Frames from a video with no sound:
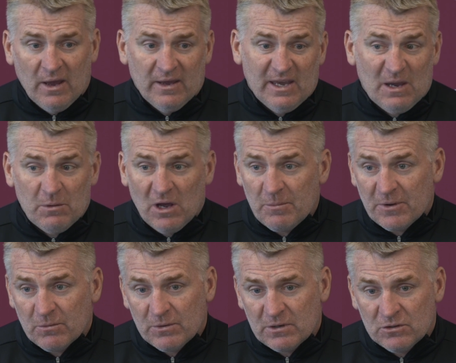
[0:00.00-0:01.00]
Yeah, we are,
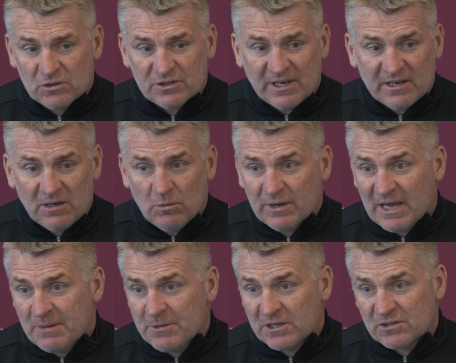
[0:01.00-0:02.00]
but we can just take it one
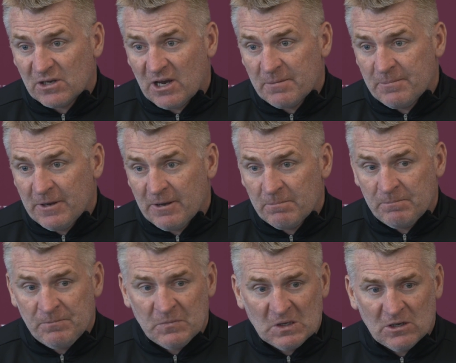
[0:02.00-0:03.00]
game at a time.
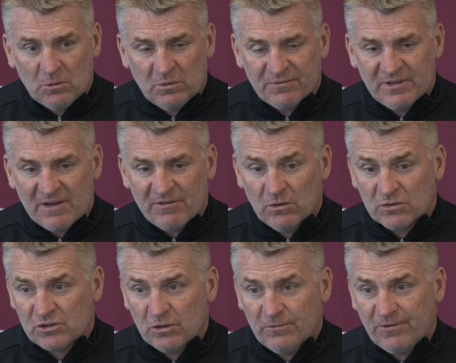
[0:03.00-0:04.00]
You know, we've never
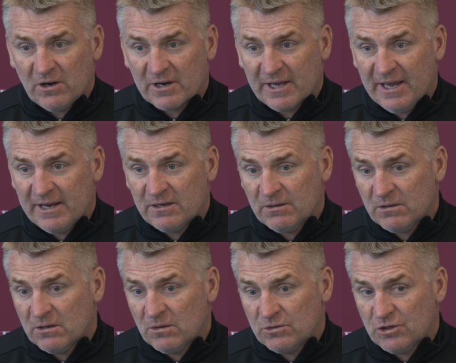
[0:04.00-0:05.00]
looked too far ahead,
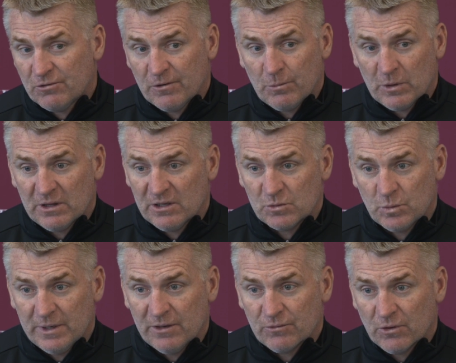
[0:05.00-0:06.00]
you know, during this
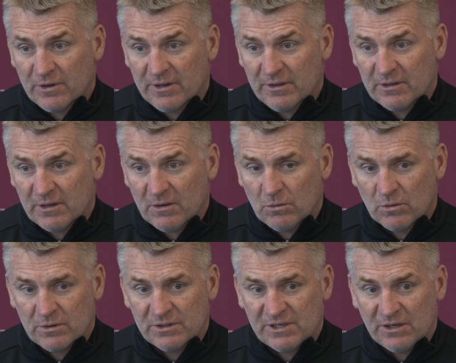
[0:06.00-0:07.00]
winning run, and we'll
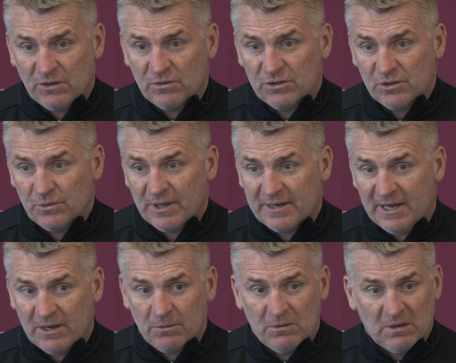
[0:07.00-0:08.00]
continue to do that
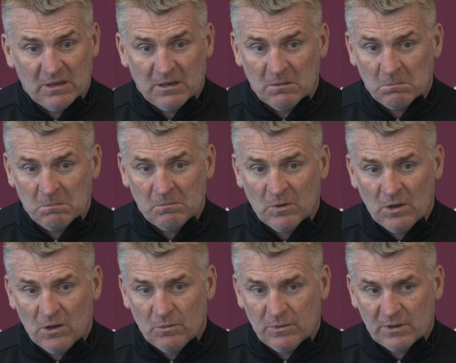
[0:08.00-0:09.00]
now.
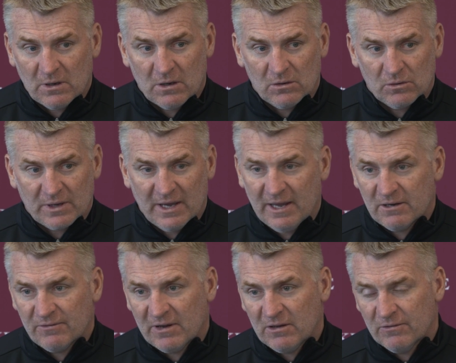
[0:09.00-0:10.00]
We can't look ahead
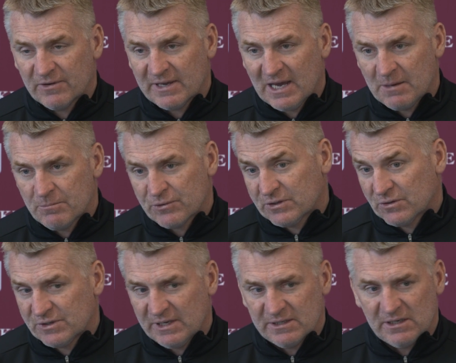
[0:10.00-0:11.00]
of any other game.
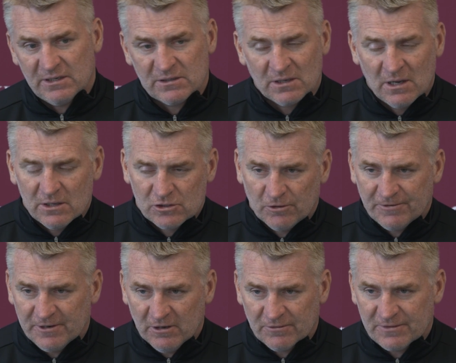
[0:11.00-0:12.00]
Bristol City's tough
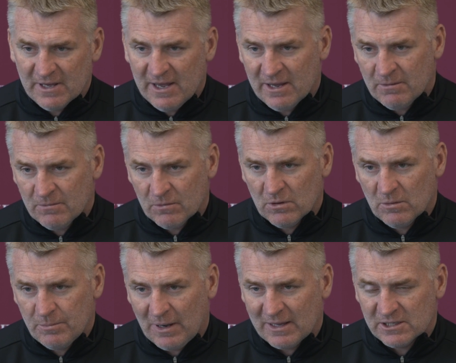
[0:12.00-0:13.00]
enough. They're a
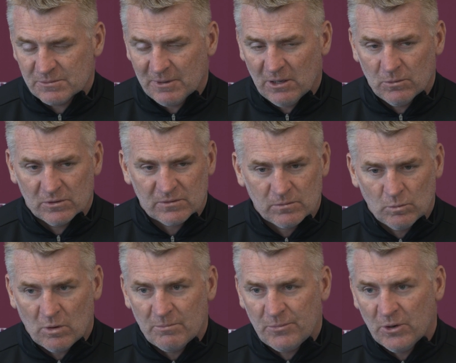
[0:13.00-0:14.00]
place below us,
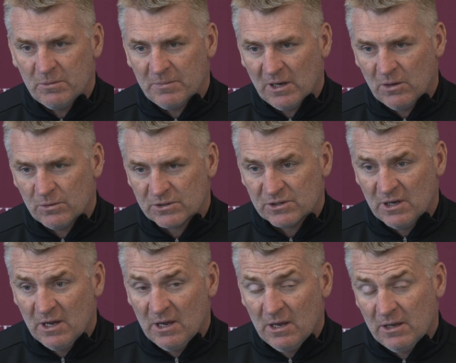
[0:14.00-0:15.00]
1 point below us,
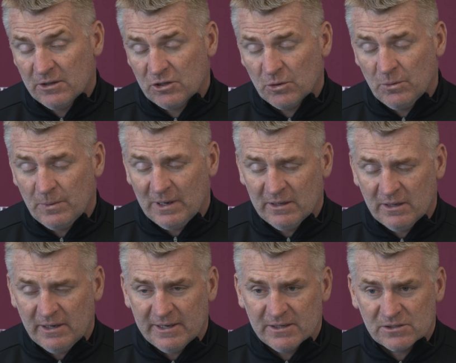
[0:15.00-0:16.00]
and doing well in the
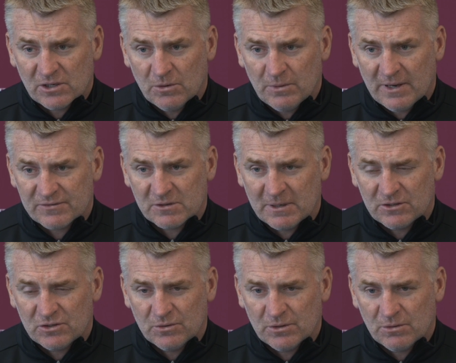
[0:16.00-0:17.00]
league. So we have to make
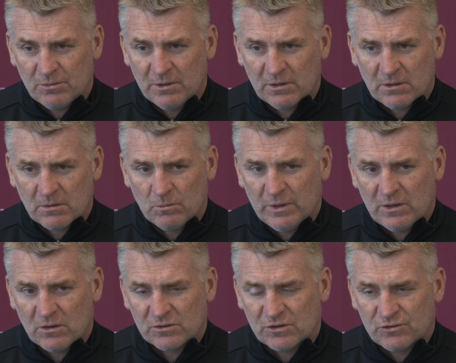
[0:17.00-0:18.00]
sure that we
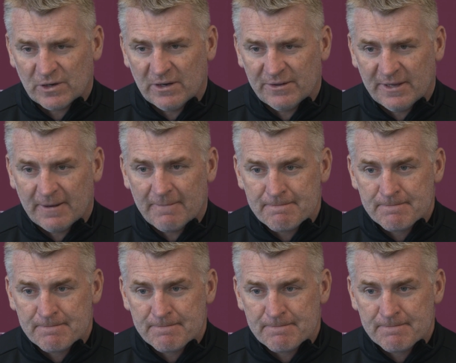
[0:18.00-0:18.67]
concentrate on that.